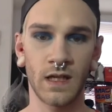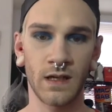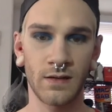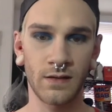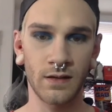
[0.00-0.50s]

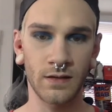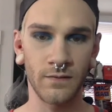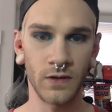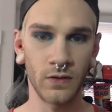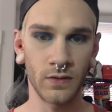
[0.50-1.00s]
And Sasha
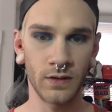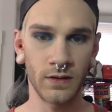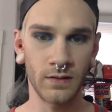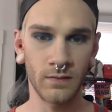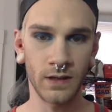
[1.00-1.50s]
Velour
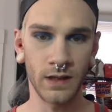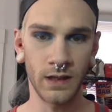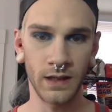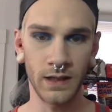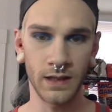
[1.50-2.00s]
is right there.